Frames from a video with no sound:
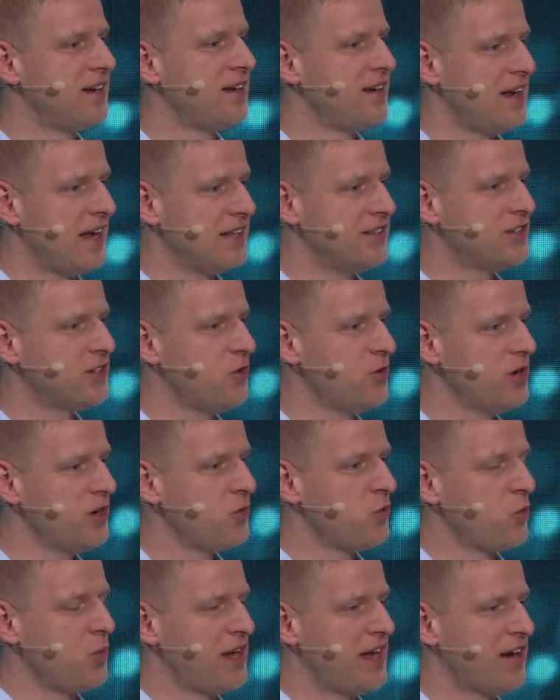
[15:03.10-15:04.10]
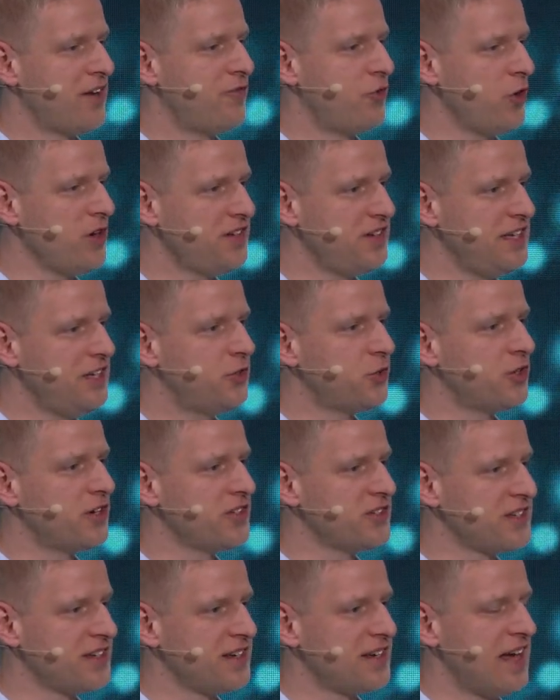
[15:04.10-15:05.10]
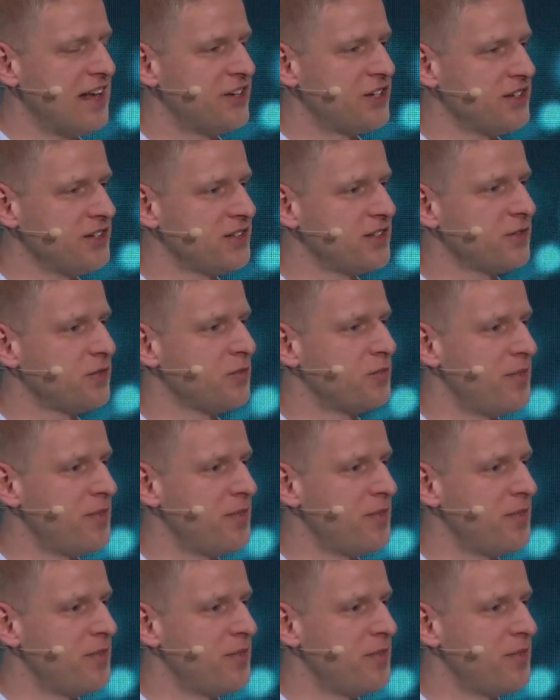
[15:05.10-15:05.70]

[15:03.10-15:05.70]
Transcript: And so we can avoid detours and just